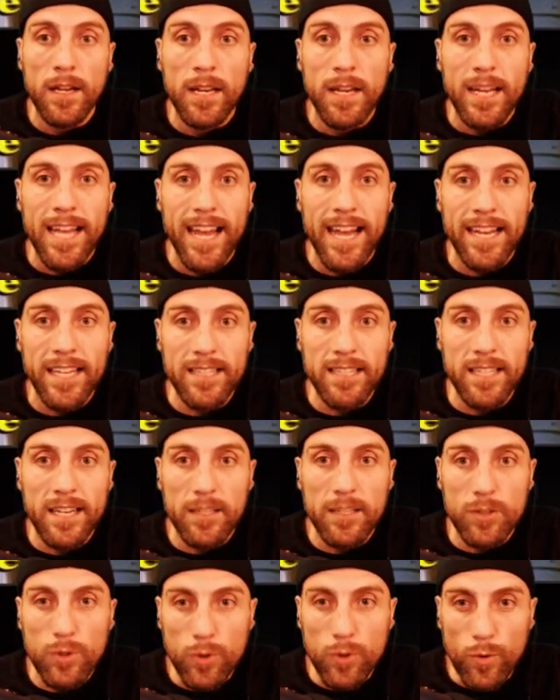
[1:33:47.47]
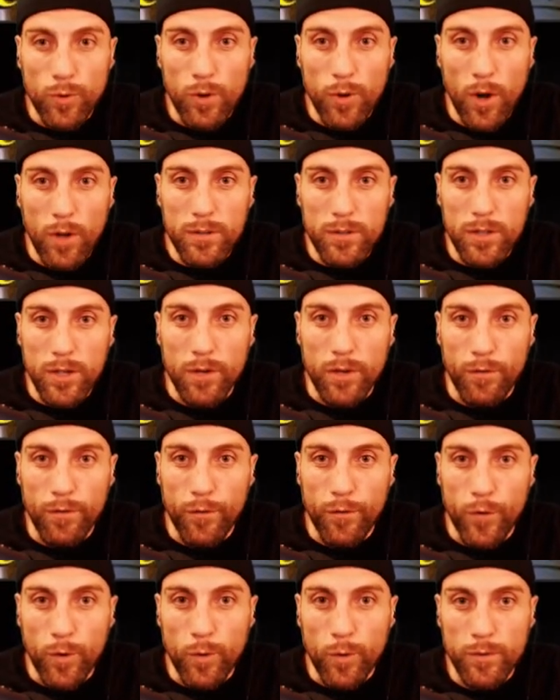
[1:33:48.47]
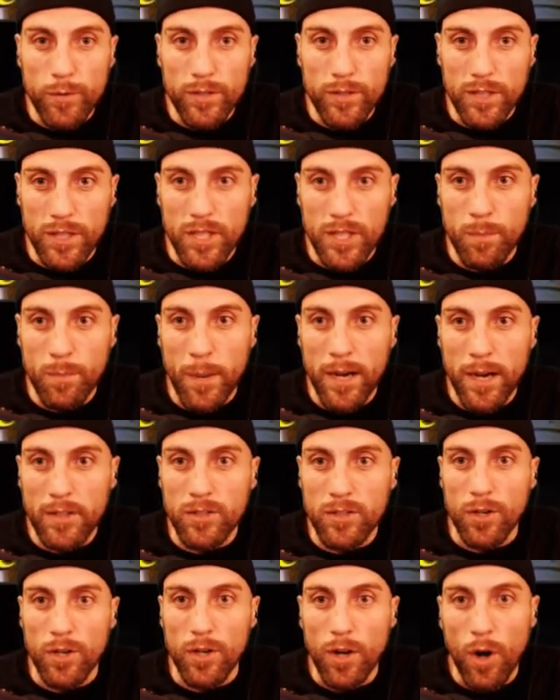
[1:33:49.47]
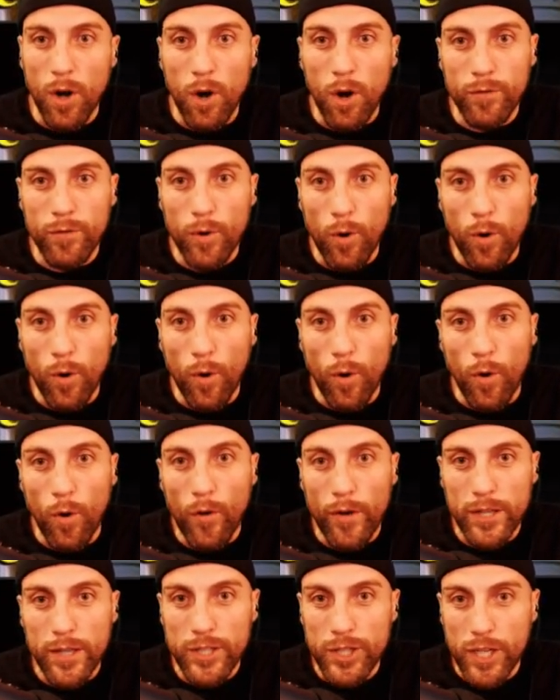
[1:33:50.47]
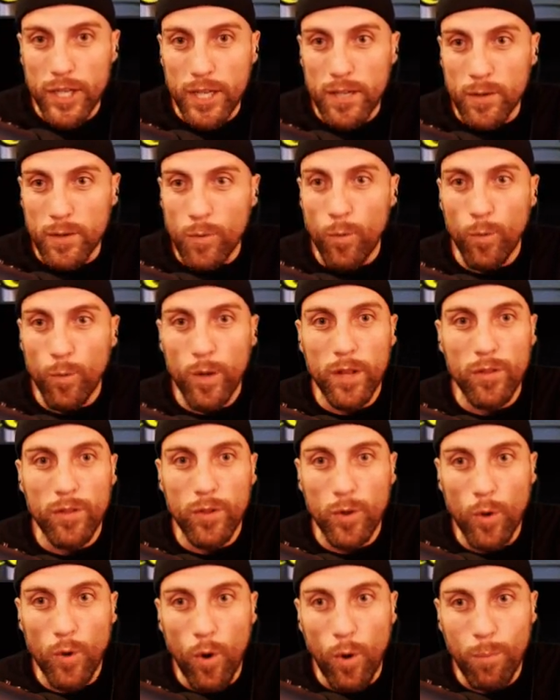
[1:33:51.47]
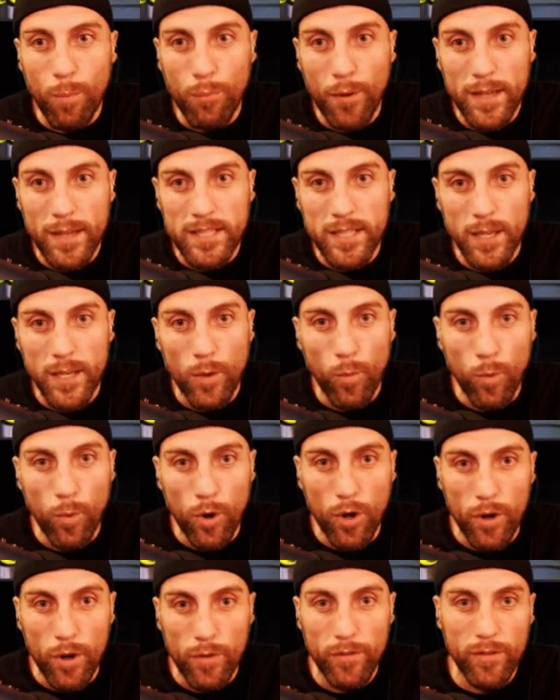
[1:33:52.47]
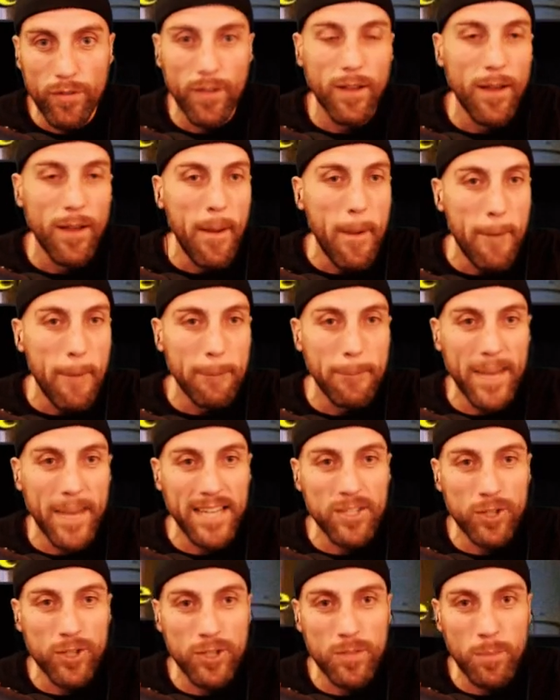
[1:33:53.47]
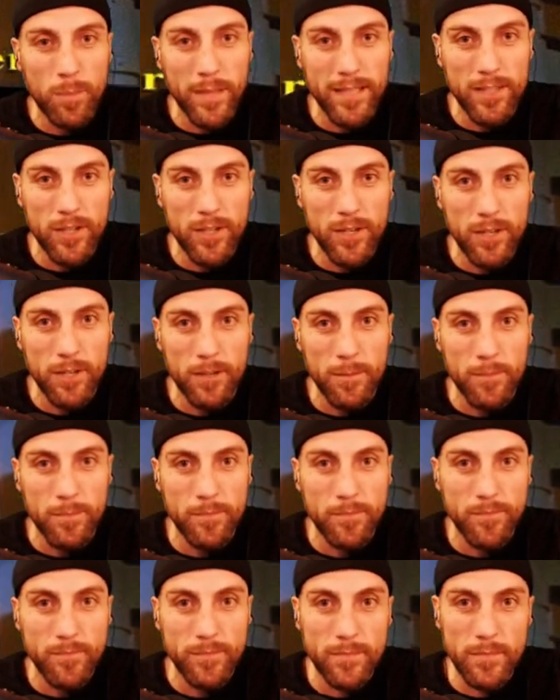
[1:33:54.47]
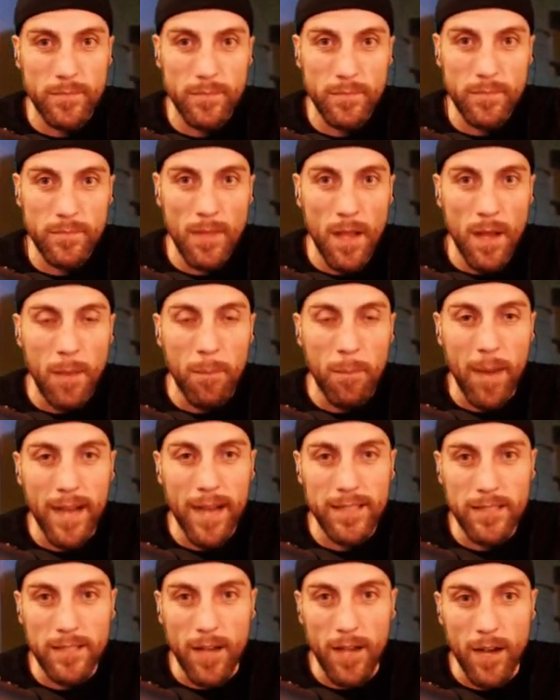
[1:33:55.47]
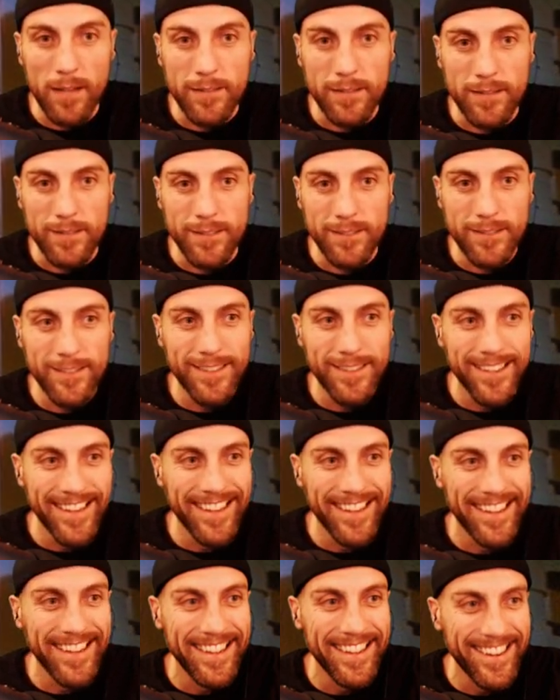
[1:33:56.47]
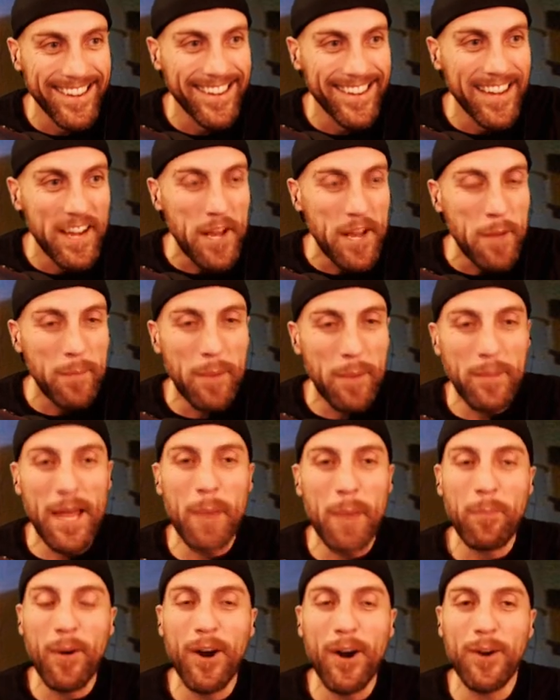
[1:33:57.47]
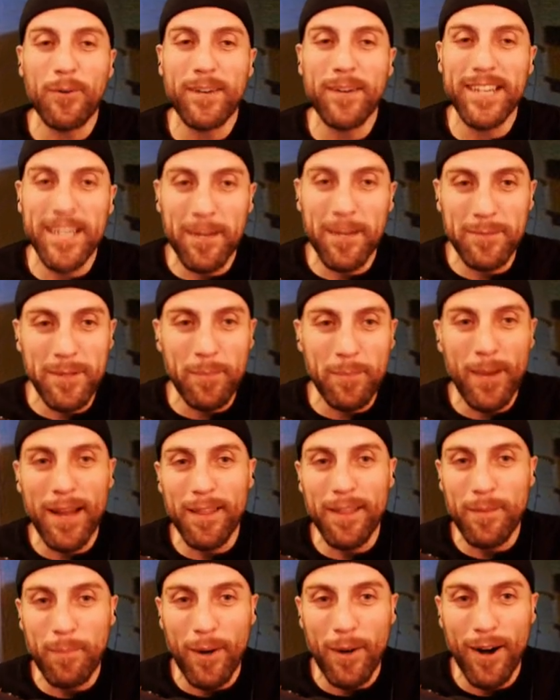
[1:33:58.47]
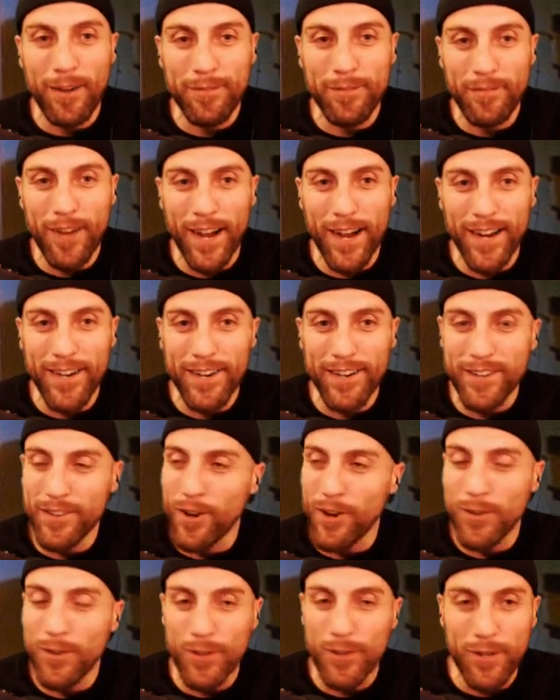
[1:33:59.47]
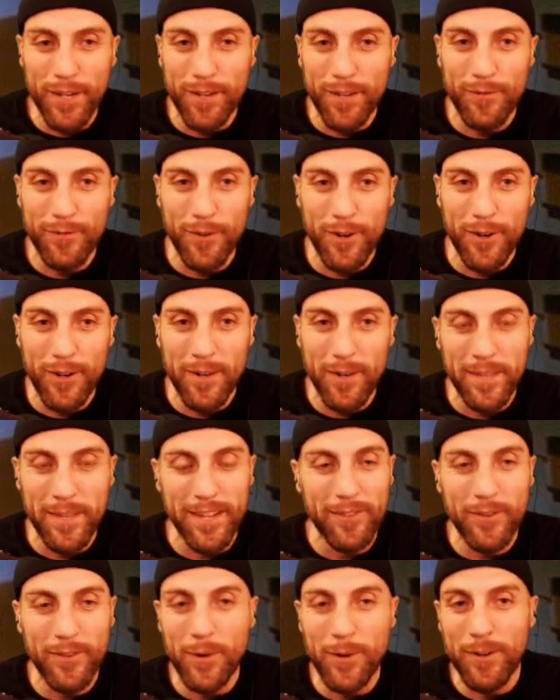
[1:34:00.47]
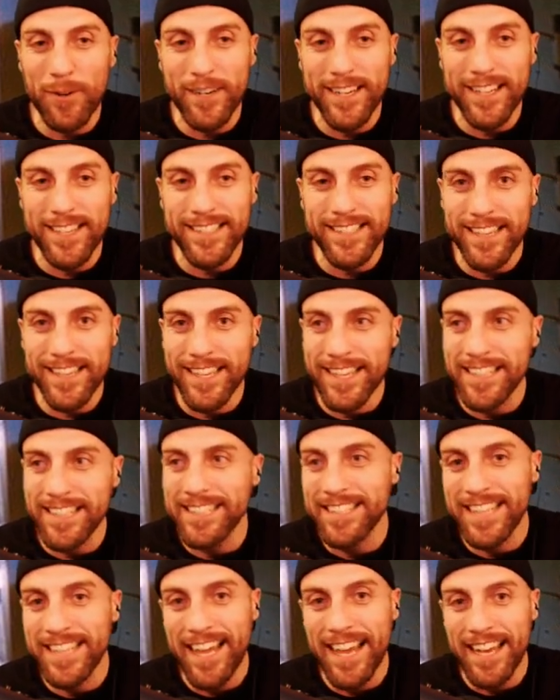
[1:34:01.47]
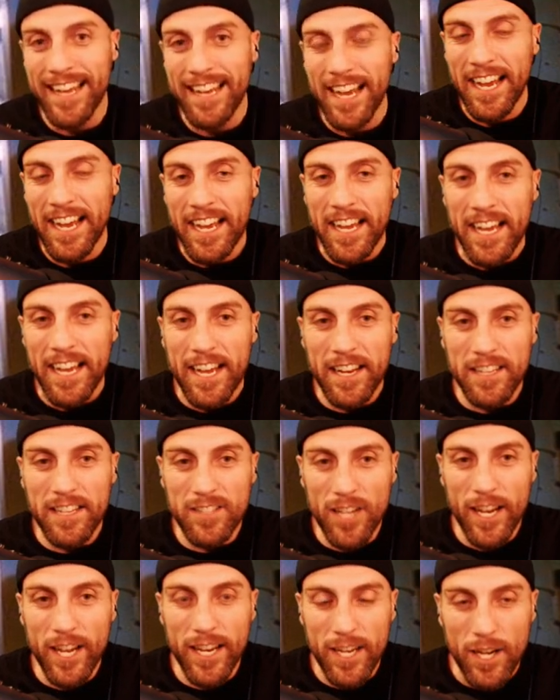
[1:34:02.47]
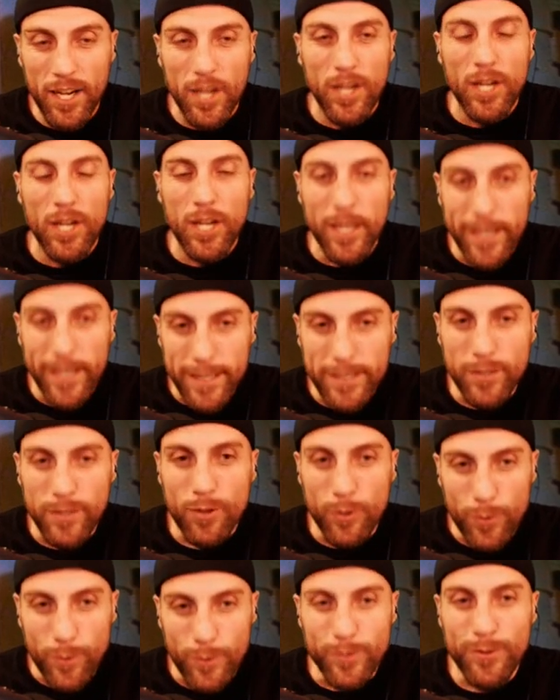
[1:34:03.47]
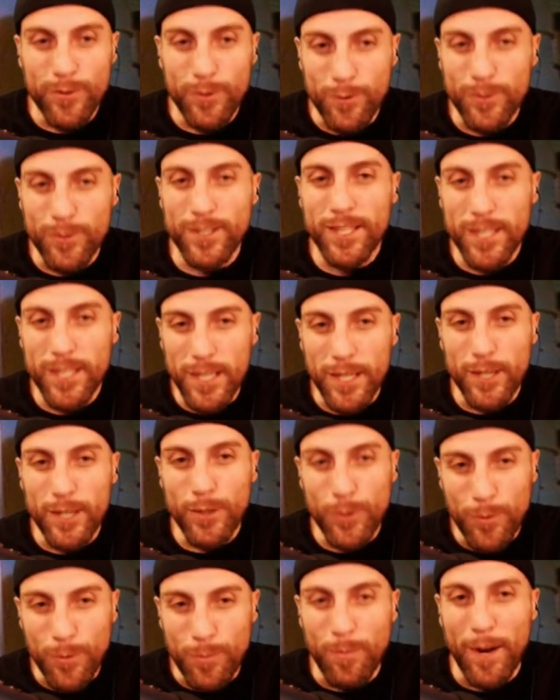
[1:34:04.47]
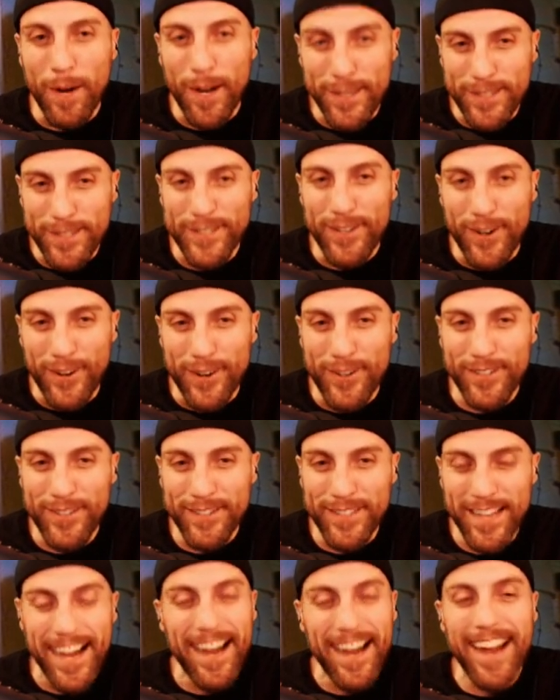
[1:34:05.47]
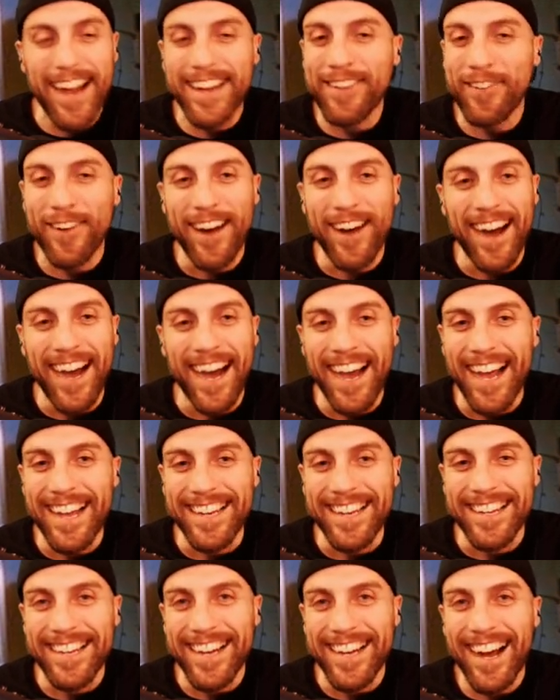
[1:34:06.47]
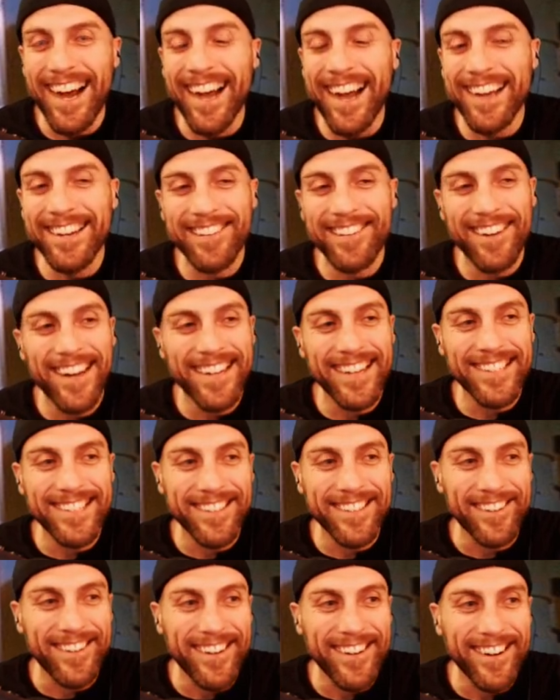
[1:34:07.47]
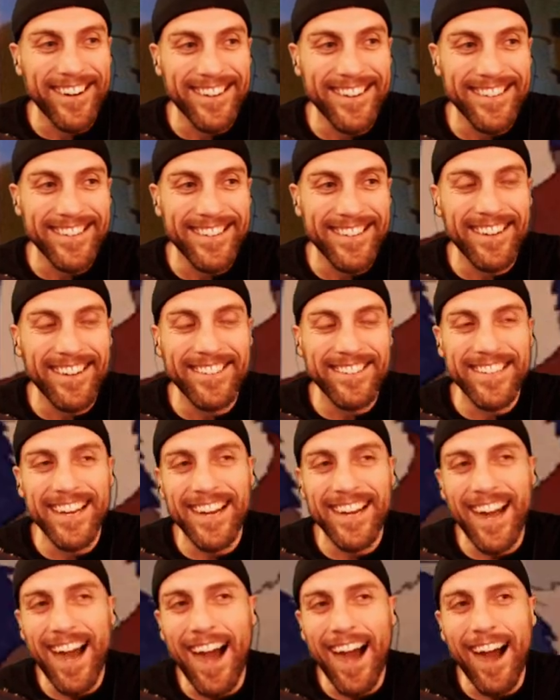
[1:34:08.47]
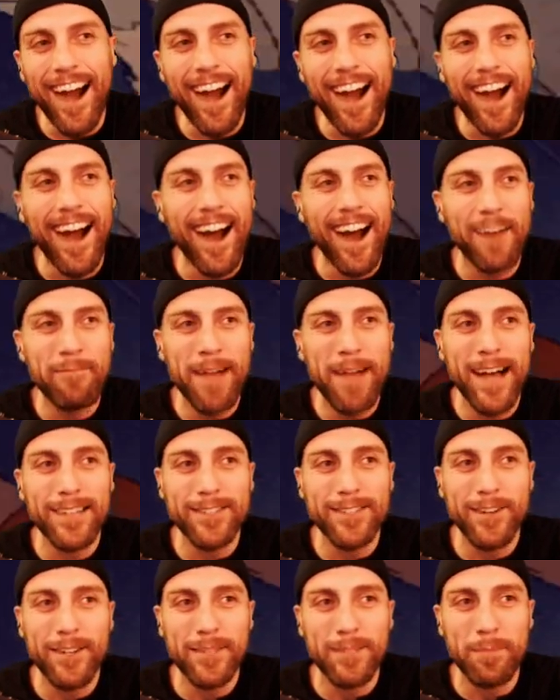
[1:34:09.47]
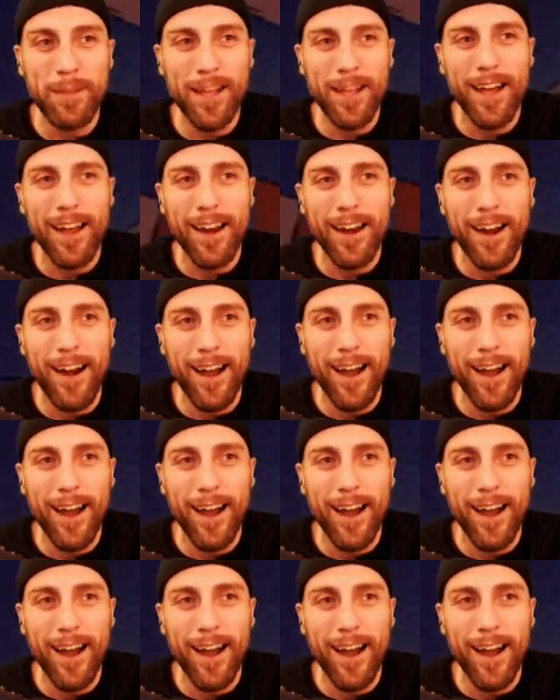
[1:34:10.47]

And he says, "Do not confuse the specter of your origin with your present worth, Master Splinter, my sons." Remember that part when he comes up out of the bonfire and they're all looking for him? They don't know where he is. They think he's dead. And he's like, It's good to see you, my sons. I cried so hard, dude. like, ah, Master Splinter, I